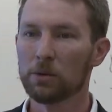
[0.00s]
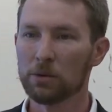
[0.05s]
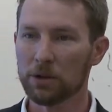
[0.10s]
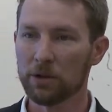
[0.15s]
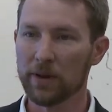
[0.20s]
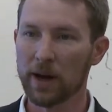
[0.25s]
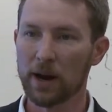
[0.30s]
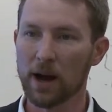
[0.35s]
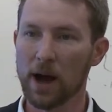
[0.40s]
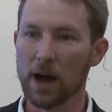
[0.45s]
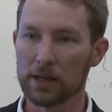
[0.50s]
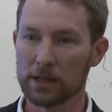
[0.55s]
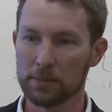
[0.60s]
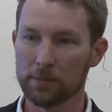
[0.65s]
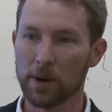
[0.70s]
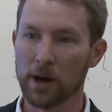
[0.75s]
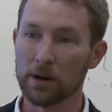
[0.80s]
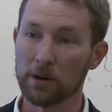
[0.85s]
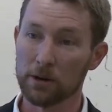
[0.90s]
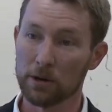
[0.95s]
you got a hot
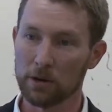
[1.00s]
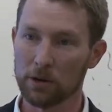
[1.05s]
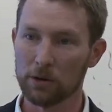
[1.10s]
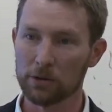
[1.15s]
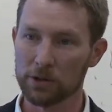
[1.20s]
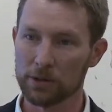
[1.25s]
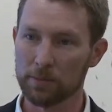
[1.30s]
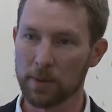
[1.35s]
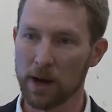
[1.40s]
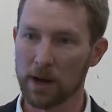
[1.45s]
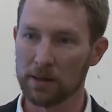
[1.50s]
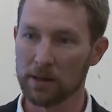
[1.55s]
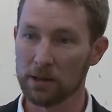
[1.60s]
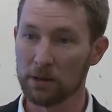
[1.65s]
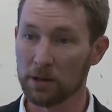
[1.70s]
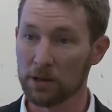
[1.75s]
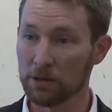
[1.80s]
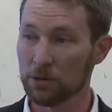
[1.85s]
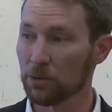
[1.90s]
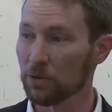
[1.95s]
spot or a cold spot that you
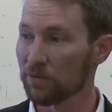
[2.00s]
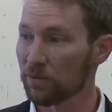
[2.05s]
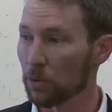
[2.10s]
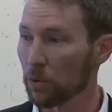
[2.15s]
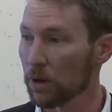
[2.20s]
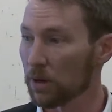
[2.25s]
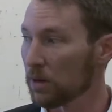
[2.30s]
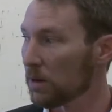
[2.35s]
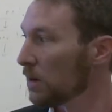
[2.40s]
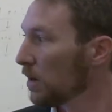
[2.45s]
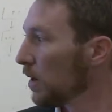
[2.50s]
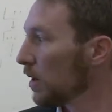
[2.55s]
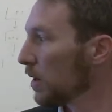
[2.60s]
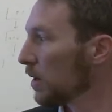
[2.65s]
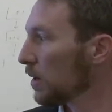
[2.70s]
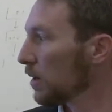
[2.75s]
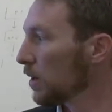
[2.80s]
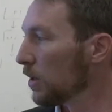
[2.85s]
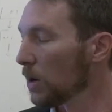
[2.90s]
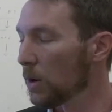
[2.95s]
need to avoid,
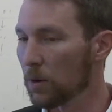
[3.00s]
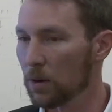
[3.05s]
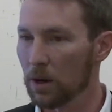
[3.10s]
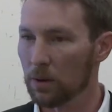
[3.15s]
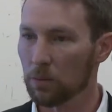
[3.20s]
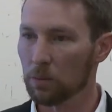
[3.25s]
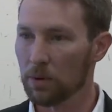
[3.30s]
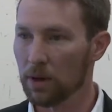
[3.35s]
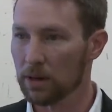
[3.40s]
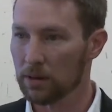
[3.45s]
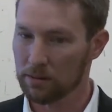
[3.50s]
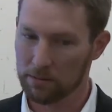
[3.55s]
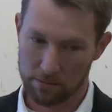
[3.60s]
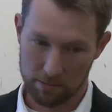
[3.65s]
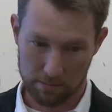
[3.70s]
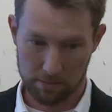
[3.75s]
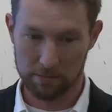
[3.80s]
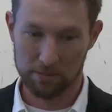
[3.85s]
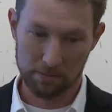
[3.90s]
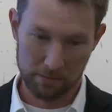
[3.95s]
you know, and, and
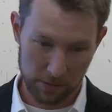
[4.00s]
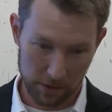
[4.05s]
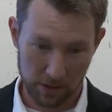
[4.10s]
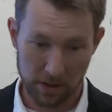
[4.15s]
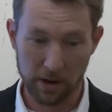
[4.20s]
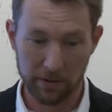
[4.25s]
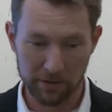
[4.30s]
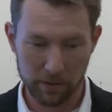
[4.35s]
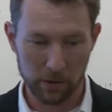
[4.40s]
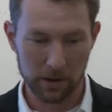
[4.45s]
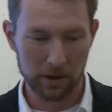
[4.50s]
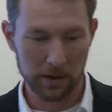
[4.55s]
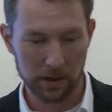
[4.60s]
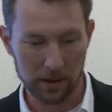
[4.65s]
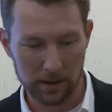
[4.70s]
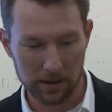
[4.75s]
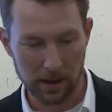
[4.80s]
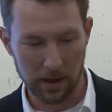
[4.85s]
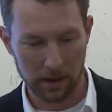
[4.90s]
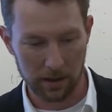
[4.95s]
therefore you need
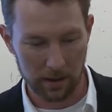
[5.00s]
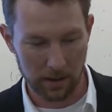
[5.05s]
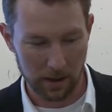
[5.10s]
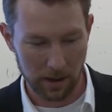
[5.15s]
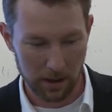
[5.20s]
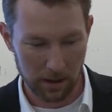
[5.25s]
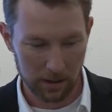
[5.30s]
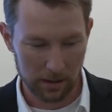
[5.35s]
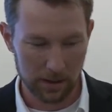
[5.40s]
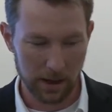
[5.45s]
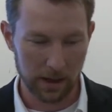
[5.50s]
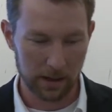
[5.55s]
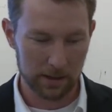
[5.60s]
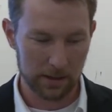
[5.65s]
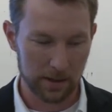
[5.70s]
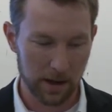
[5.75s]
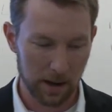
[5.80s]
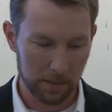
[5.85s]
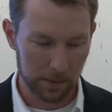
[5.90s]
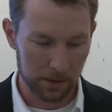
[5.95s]
to take, uh, take
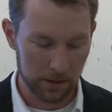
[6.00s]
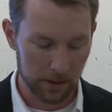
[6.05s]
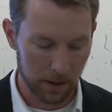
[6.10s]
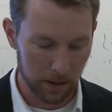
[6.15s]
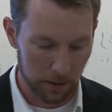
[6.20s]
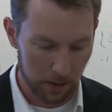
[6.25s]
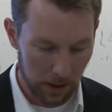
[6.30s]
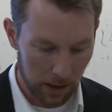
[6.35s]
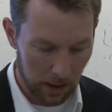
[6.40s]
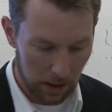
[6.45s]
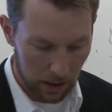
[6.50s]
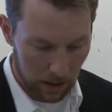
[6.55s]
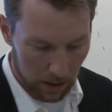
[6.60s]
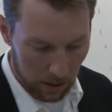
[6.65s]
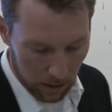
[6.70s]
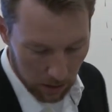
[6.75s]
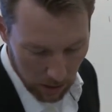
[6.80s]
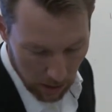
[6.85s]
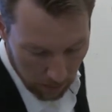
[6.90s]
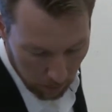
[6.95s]
steps. So
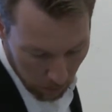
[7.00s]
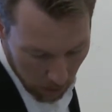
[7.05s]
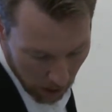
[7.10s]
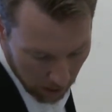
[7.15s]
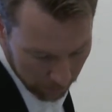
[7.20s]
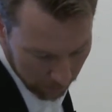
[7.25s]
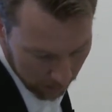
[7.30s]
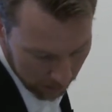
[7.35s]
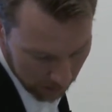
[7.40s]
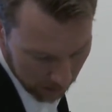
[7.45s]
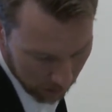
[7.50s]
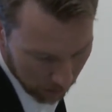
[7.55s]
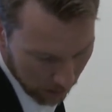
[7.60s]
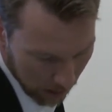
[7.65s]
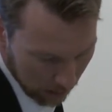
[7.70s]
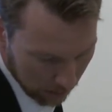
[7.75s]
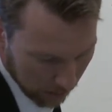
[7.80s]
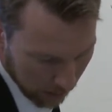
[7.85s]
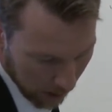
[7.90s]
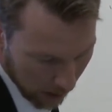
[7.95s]
um, we offer this through an
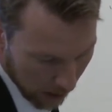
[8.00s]
A P